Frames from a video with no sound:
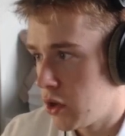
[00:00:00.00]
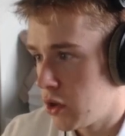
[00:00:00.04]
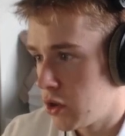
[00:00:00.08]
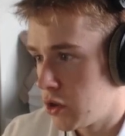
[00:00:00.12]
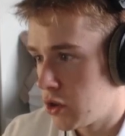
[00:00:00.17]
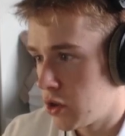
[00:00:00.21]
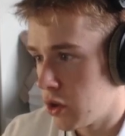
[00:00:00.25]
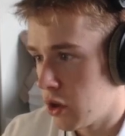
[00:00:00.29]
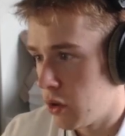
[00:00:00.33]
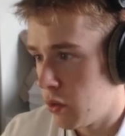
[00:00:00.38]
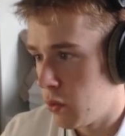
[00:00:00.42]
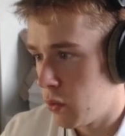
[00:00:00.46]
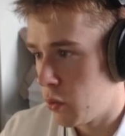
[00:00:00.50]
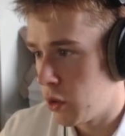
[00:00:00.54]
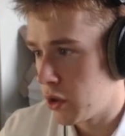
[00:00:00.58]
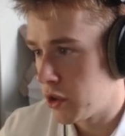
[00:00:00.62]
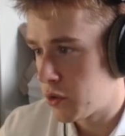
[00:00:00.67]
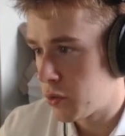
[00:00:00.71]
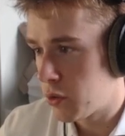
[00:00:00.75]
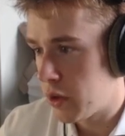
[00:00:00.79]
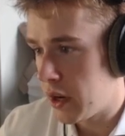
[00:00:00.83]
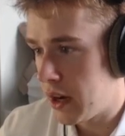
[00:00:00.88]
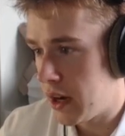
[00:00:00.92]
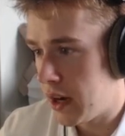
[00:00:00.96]
So
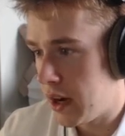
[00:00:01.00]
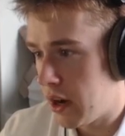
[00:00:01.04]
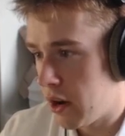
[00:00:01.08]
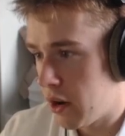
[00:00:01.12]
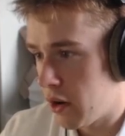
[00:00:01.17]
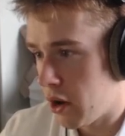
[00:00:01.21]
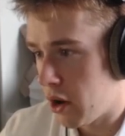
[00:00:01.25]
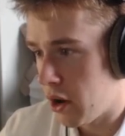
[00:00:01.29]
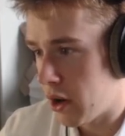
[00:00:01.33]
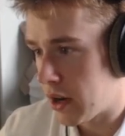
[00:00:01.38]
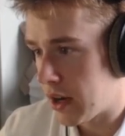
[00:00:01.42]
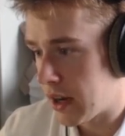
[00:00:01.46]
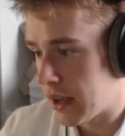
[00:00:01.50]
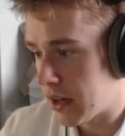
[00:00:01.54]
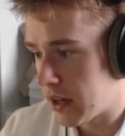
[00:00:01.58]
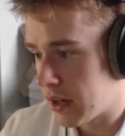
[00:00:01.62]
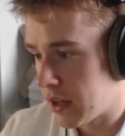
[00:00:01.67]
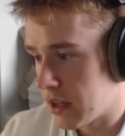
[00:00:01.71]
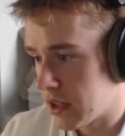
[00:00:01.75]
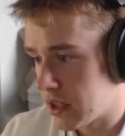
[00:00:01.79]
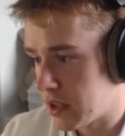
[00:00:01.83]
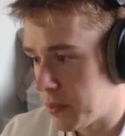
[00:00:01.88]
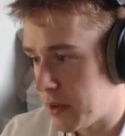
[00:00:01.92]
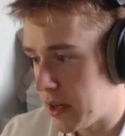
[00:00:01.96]
once we're in here now, click on
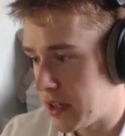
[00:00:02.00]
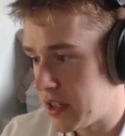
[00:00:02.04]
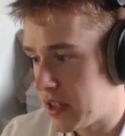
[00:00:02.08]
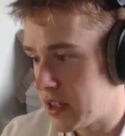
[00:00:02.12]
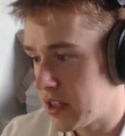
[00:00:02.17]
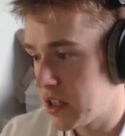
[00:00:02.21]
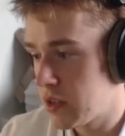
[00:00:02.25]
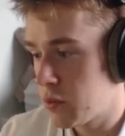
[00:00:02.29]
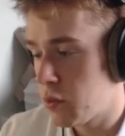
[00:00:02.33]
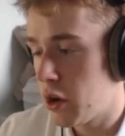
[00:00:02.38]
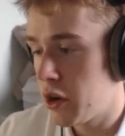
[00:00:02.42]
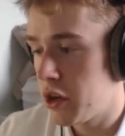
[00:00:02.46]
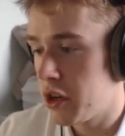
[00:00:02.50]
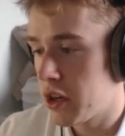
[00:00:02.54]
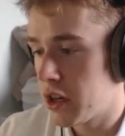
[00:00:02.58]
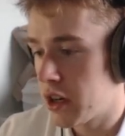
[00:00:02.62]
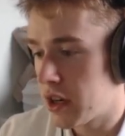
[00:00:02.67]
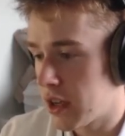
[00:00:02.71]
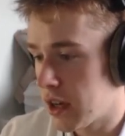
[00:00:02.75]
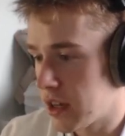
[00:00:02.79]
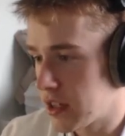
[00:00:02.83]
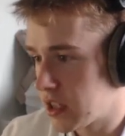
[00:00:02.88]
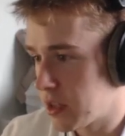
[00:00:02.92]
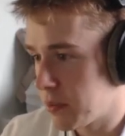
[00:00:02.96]
customize. This is where you can
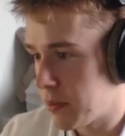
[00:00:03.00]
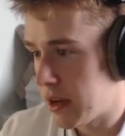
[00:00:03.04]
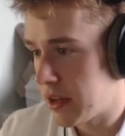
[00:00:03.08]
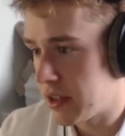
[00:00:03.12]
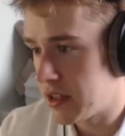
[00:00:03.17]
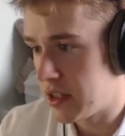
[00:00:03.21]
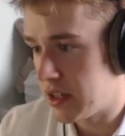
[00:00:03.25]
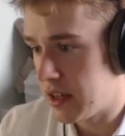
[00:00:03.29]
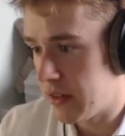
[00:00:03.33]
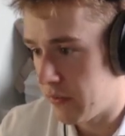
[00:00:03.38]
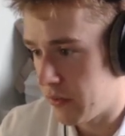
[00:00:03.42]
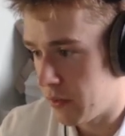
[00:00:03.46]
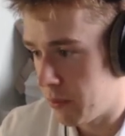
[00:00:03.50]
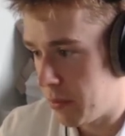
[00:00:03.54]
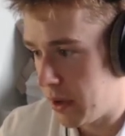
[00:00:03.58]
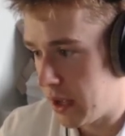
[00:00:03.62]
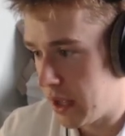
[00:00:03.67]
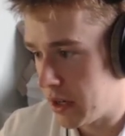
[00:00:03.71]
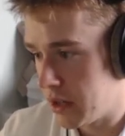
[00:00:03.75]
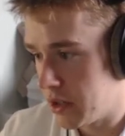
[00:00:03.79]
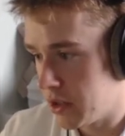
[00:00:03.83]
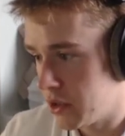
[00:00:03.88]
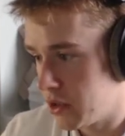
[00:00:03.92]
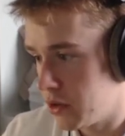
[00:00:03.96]
customize the different
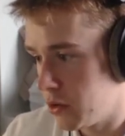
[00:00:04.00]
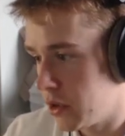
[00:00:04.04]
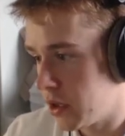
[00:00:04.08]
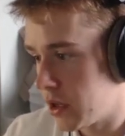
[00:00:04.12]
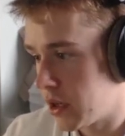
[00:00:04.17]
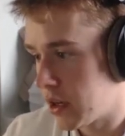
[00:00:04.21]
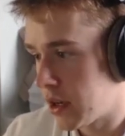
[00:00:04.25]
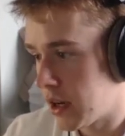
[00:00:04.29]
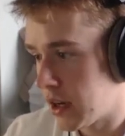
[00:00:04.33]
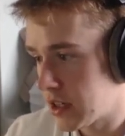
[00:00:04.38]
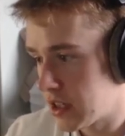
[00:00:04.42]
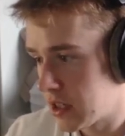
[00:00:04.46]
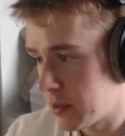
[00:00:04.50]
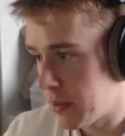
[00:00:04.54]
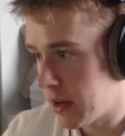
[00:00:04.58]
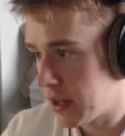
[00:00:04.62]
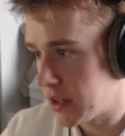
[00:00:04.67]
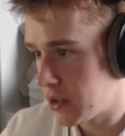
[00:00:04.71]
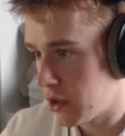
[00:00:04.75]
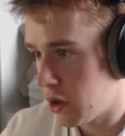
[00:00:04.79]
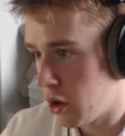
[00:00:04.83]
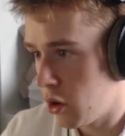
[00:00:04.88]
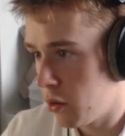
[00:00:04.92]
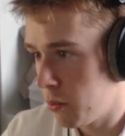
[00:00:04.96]
pages. So you can
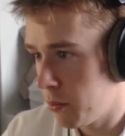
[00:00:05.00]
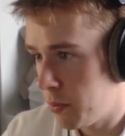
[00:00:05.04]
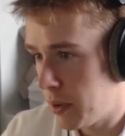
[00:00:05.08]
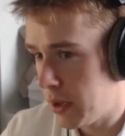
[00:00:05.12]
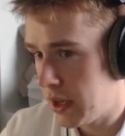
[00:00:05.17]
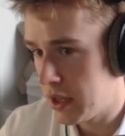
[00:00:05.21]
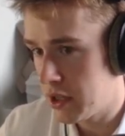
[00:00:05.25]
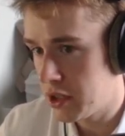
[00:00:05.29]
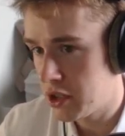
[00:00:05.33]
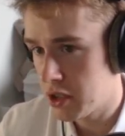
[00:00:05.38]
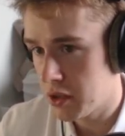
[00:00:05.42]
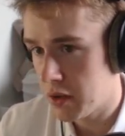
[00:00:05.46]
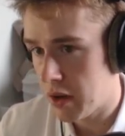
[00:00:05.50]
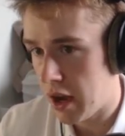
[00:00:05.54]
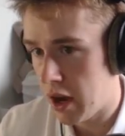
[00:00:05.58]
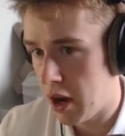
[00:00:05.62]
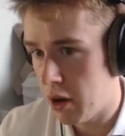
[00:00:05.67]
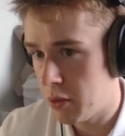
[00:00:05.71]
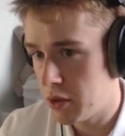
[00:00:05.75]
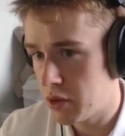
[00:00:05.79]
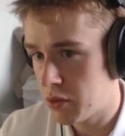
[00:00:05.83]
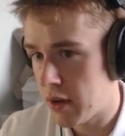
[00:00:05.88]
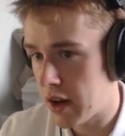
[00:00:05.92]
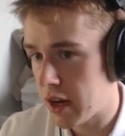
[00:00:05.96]
customize the home page. I
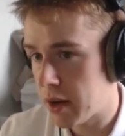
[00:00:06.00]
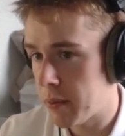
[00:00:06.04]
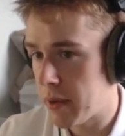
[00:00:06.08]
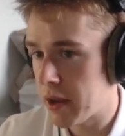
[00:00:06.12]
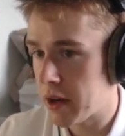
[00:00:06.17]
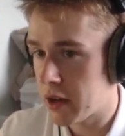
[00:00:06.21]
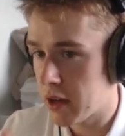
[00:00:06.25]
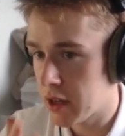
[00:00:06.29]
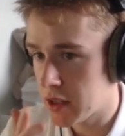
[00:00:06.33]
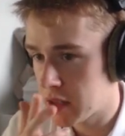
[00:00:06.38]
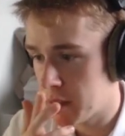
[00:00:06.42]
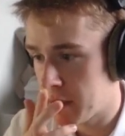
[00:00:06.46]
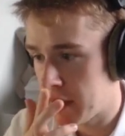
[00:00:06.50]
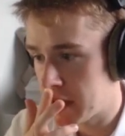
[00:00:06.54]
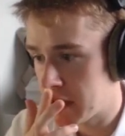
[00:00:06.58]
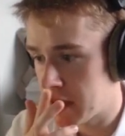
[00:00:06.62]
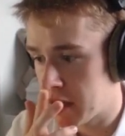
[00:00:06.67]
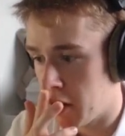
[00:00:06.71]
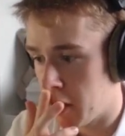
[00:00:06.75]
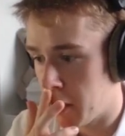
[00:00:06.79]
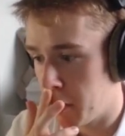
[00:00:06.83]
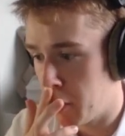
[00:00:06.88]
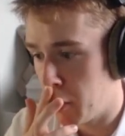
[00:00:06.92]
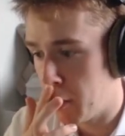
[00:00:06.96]
always recommend
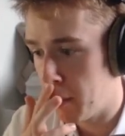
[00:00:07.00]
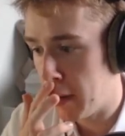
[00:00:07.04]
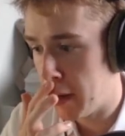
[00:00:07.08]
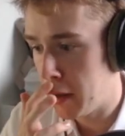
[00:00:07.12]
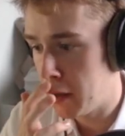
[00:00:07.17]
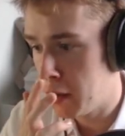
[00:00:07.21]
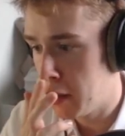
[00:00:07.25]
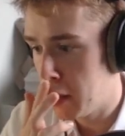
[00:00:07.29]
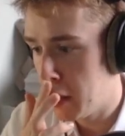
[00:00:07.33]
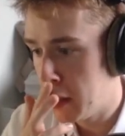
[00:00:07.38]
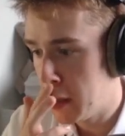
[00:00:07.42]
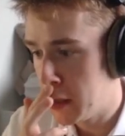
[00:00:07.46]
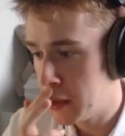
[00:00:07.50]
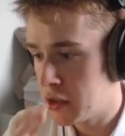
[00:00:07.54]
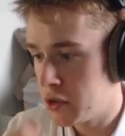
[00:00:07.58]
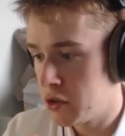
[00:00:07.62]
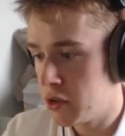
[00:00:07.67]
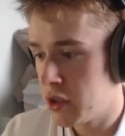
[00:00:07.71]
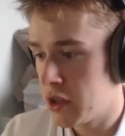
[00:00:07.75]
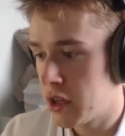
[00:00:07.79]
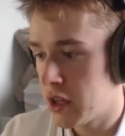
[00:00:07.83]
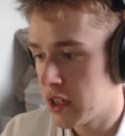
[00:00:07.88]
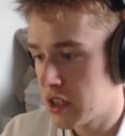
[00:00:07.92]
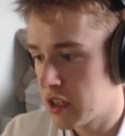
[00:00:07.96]
customizing on mobile. So
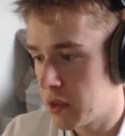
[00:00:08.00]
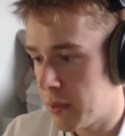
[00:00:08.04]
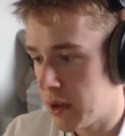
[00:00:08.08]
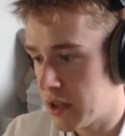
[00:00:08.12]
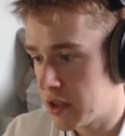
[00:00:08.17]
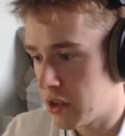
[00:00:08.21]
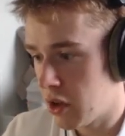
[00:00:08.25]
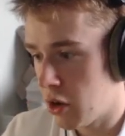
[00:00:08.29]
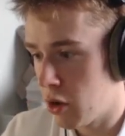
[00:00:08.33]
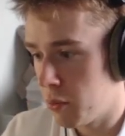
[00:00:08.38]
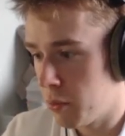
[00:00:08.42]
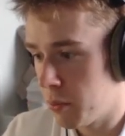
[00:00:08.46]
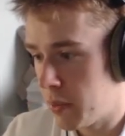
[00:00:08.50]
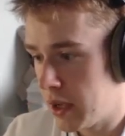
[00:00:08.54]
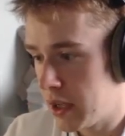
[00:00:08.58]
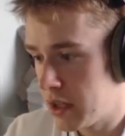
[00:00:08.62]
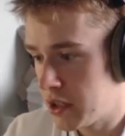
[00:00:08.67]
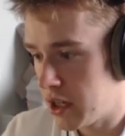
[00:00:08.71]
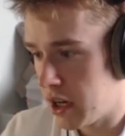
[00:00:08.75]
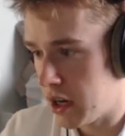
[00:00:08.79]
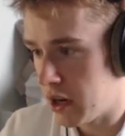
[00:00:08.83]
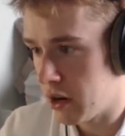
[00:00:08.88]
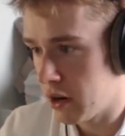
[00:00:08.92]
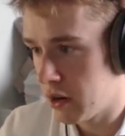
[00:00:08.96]
you can customize the home
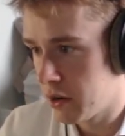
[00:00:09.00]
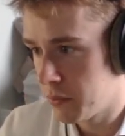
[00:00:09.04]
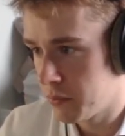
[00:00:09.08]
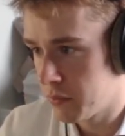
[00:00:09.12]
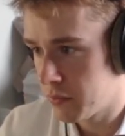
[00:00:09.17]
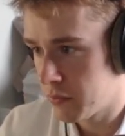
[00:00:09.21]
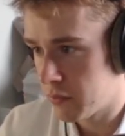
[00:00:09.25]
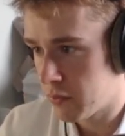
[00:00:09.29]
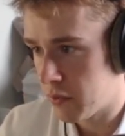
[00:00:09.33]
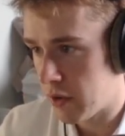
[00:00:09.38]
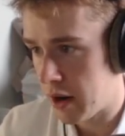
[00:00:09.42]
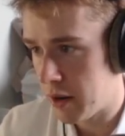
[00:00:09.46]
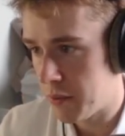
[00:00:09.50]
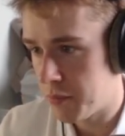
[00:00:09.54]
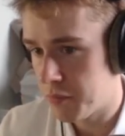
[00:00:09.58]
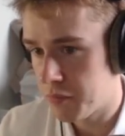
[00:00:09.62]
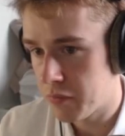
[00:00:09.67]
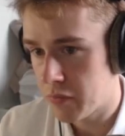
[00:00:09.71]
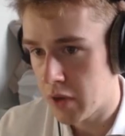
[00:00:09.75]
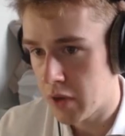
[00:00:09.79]
page here, right?